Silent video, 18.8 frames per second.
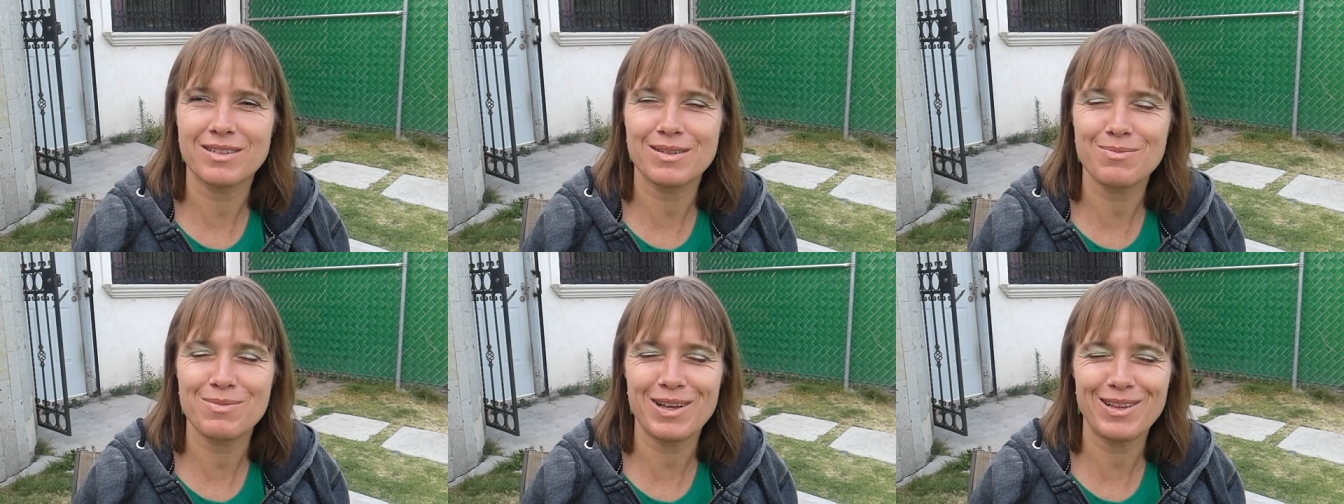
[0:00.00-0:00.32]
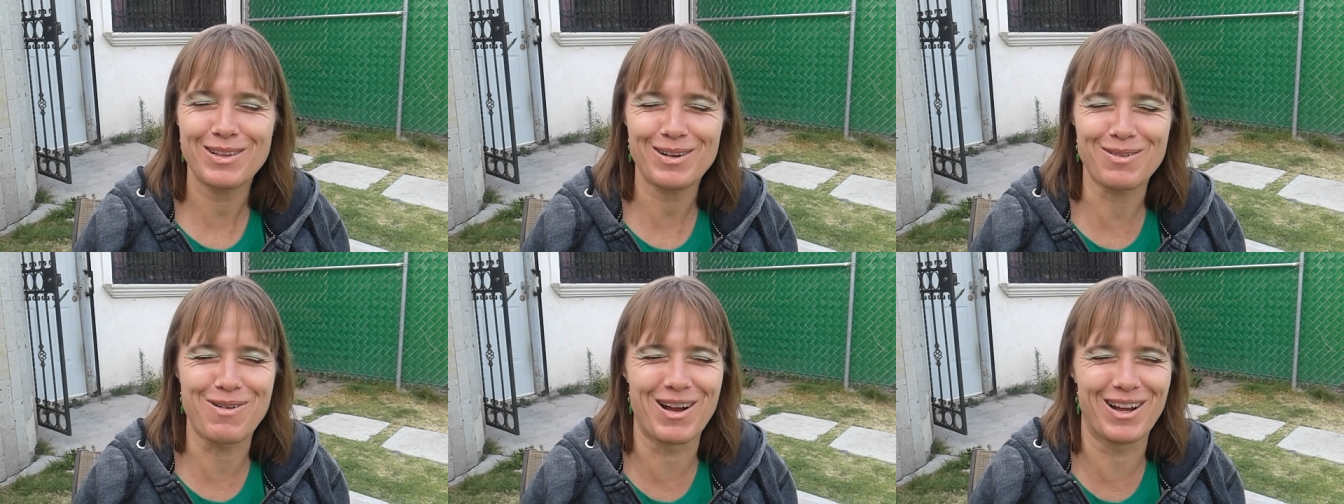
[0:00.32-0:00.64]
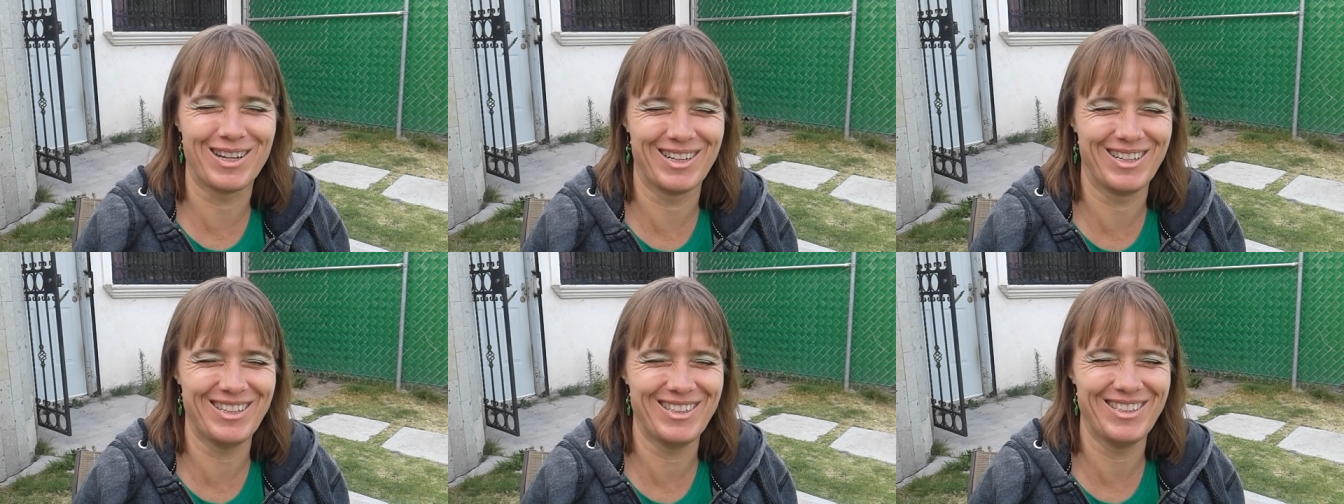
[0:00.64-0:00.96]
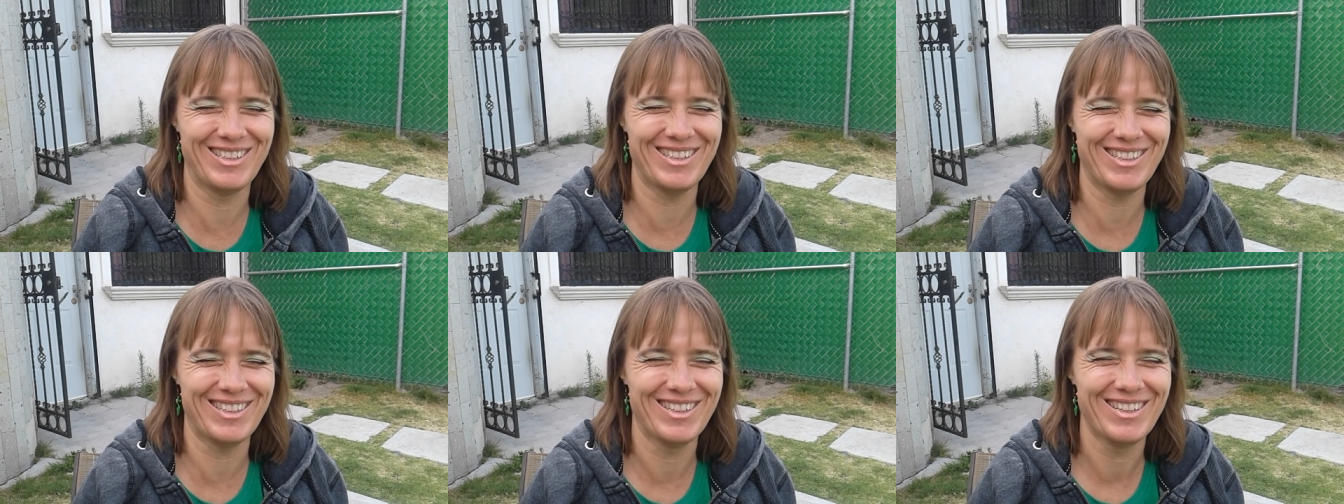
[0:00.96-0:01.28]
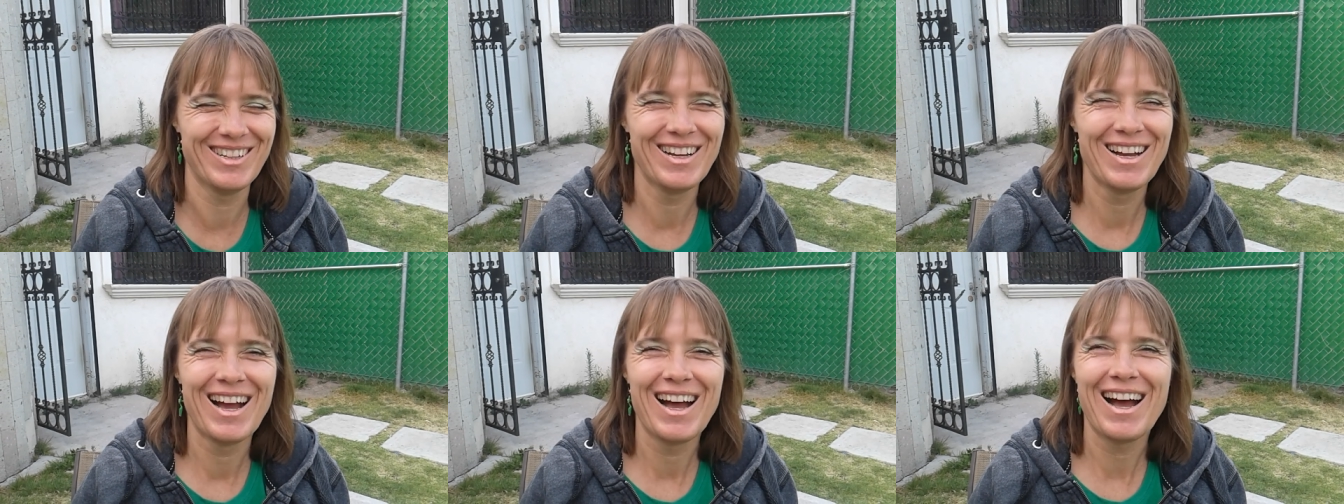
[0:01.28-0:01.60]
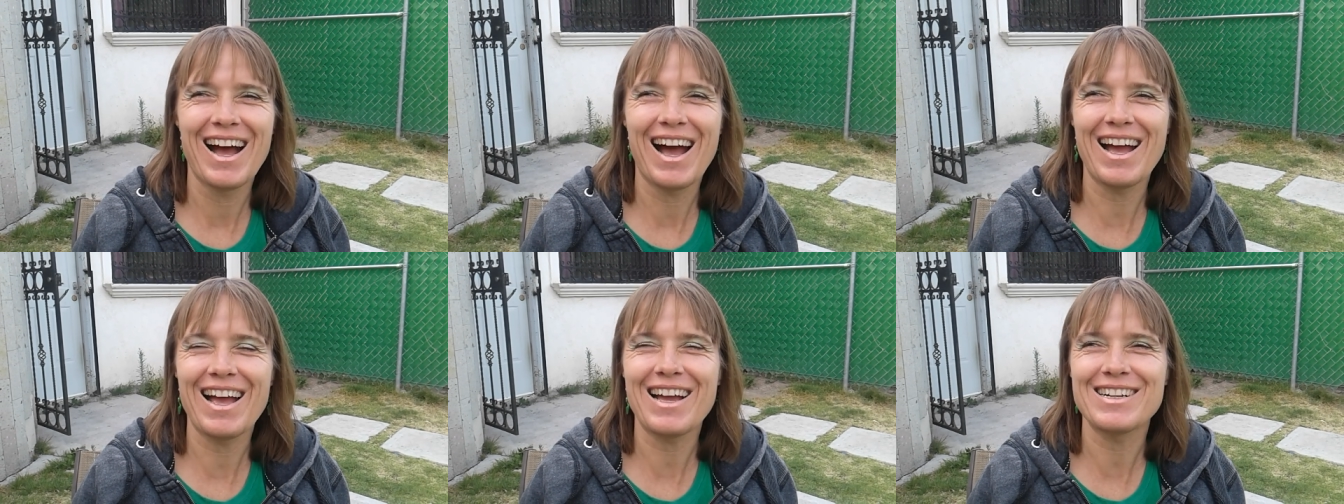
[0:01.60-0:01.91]
doesn't matter.
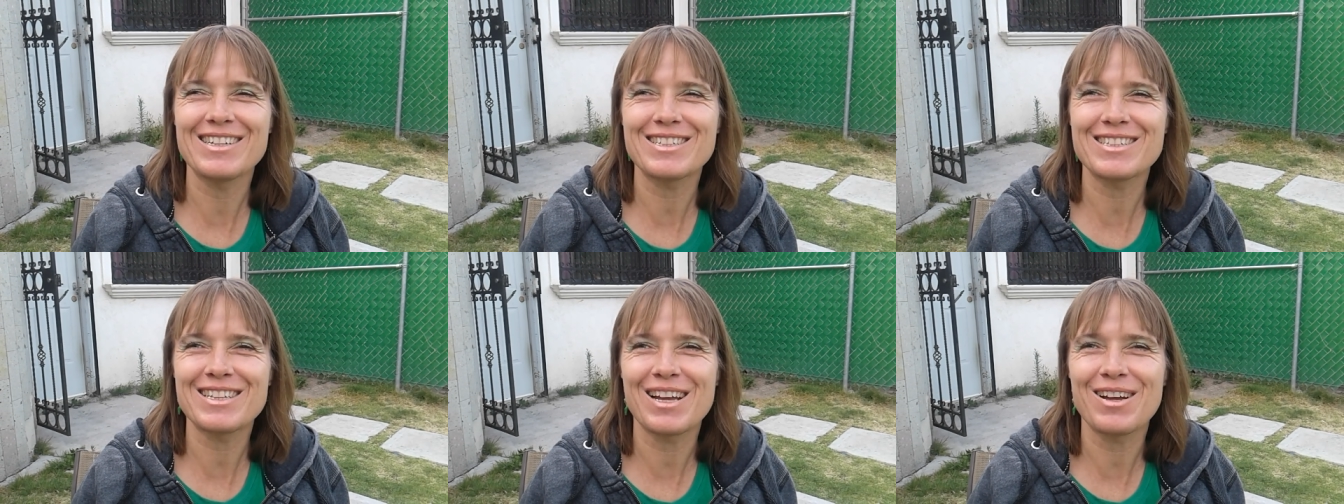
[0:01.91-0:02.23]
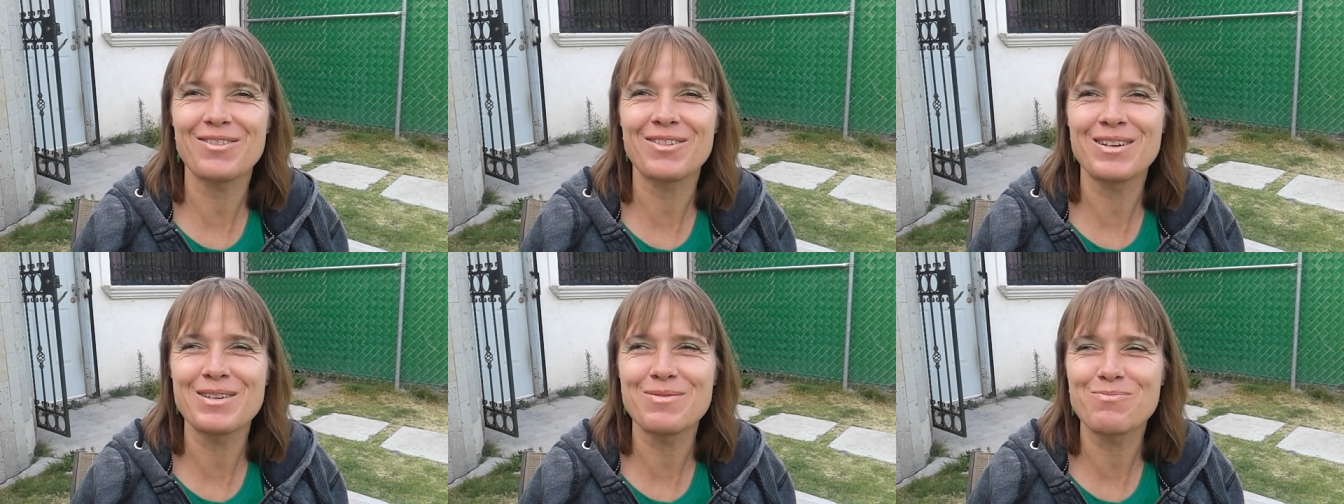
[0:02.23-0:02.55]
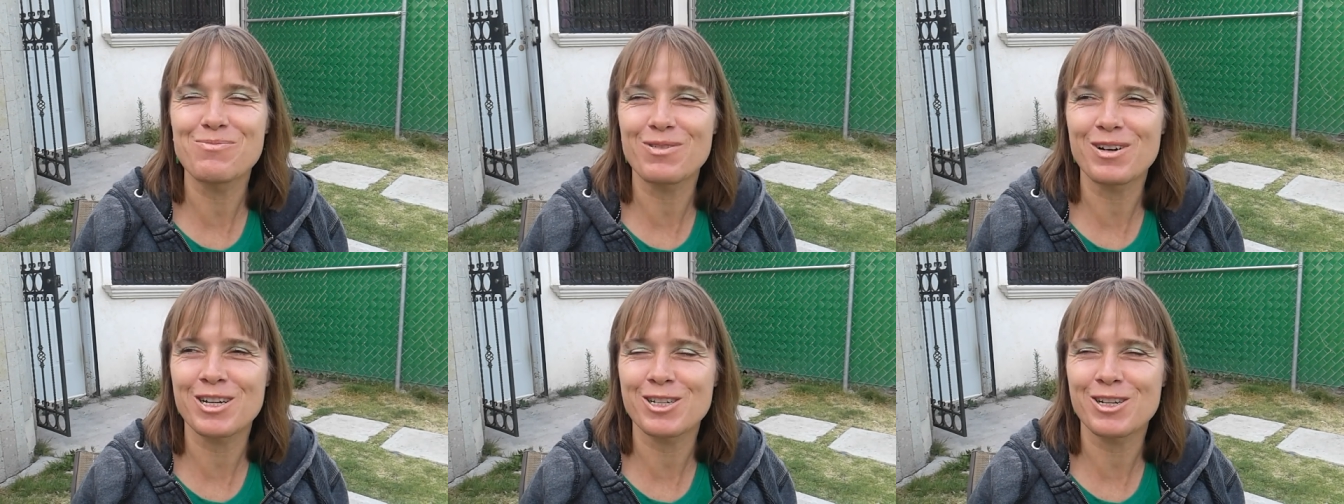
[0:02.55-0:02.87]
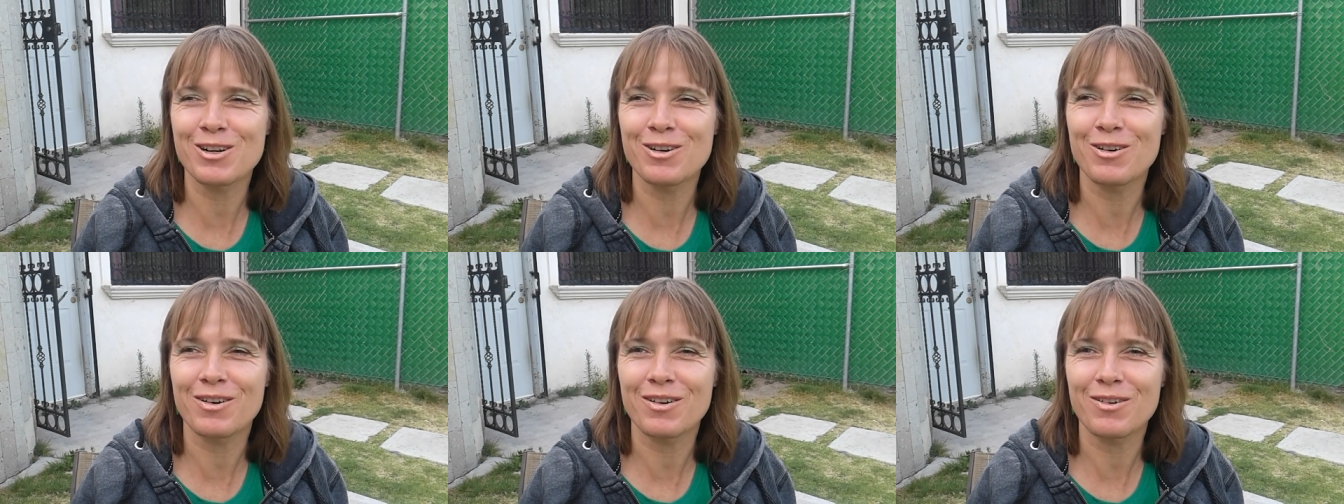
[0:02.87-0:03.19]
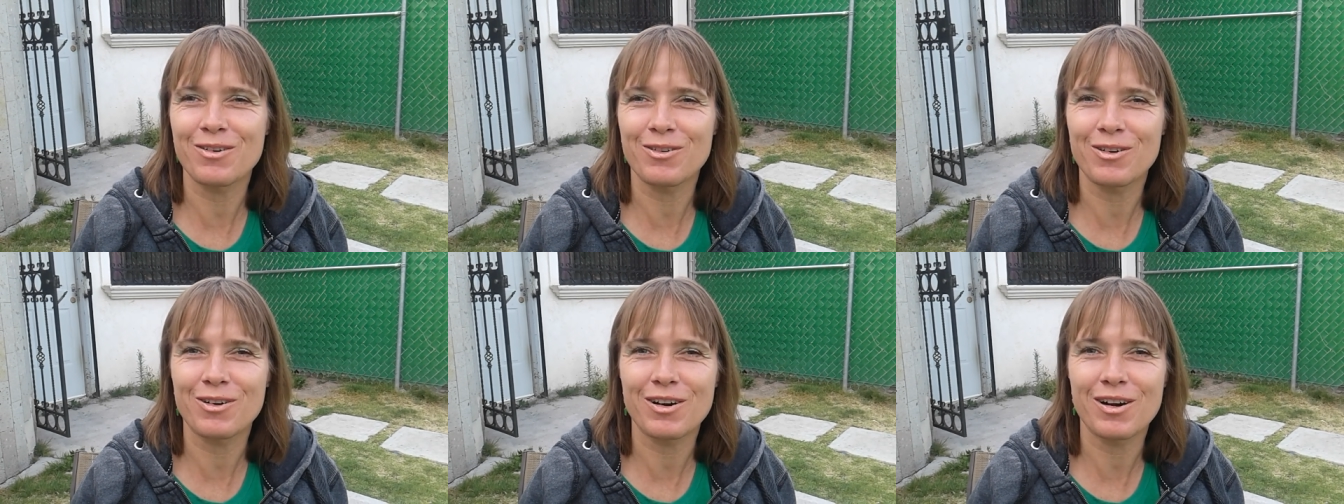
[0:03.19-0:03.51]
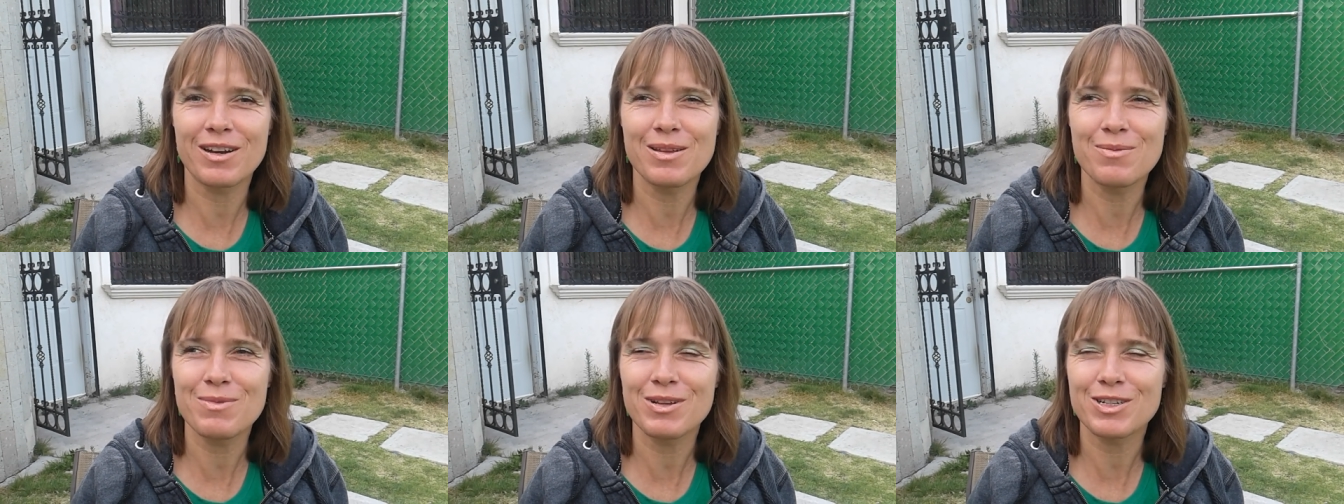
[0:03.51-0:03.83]
I just have an impression or
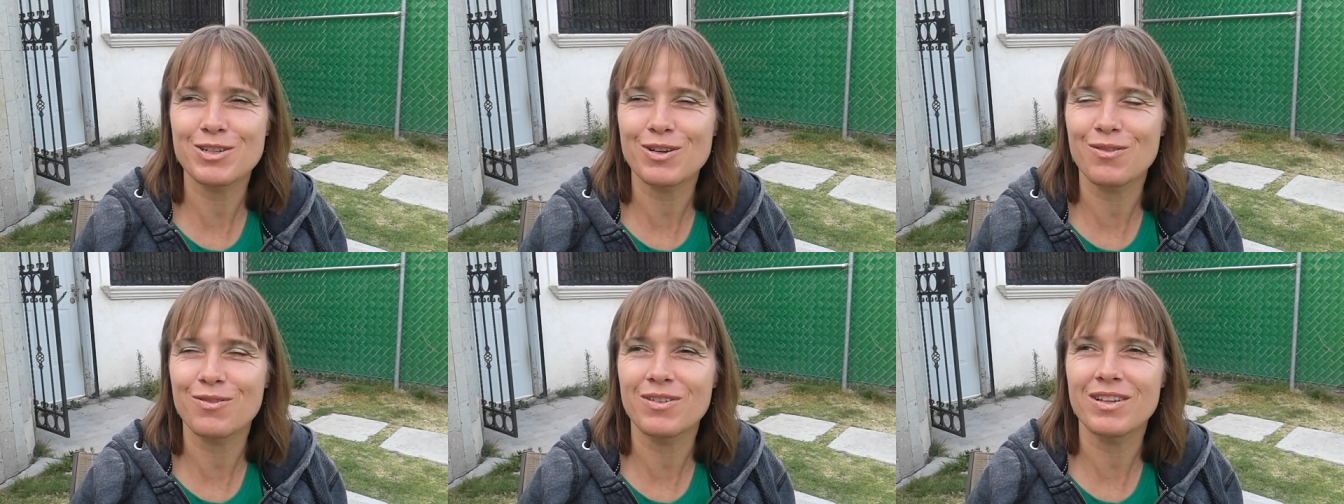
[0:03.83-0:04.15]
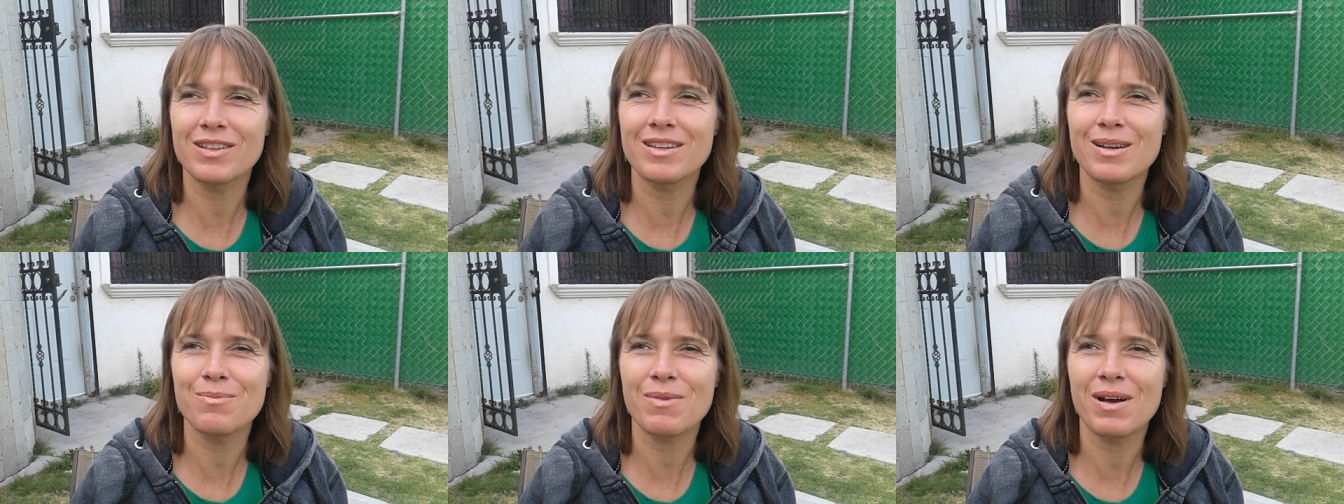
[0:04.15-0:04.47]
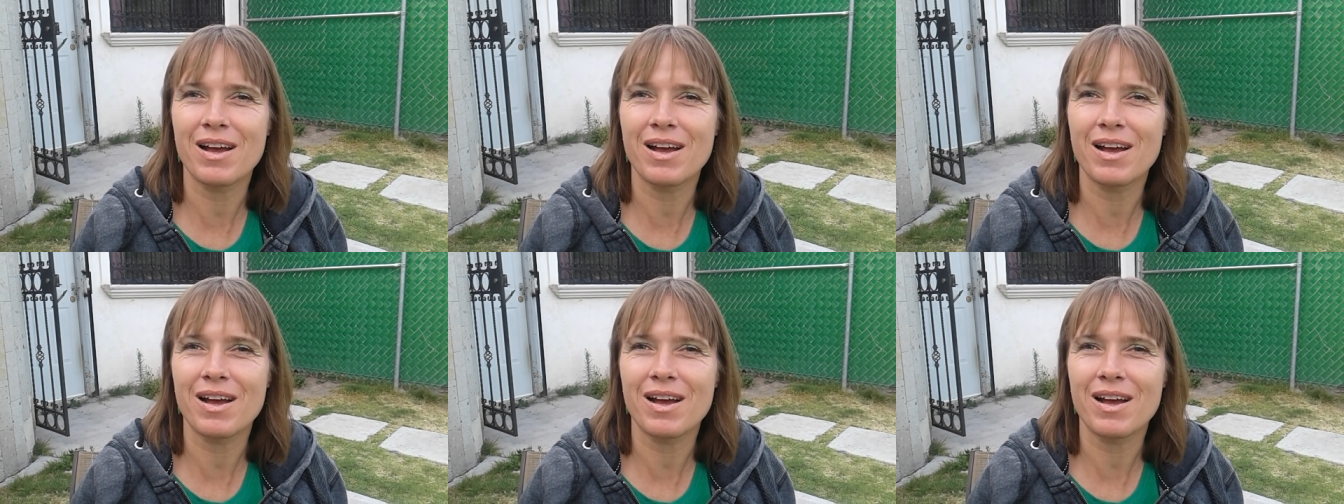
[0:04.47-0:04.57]
an image of it in